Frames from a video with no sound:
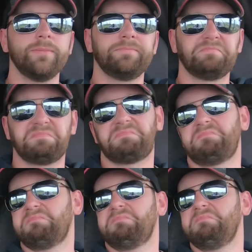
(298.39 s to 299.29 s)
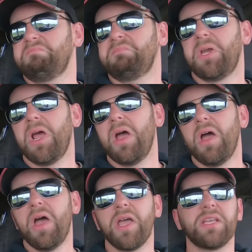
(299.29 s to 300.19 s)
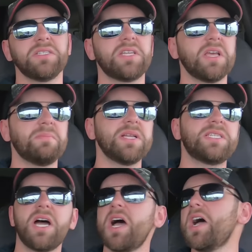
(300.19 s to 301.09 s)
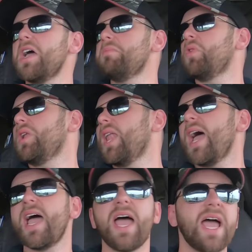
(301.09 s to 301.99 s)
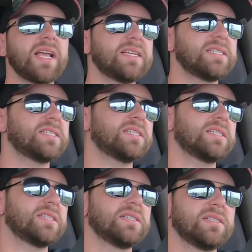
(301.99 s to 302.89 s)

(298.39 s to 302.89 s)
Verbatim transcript: Yeah, I can take of time, relax.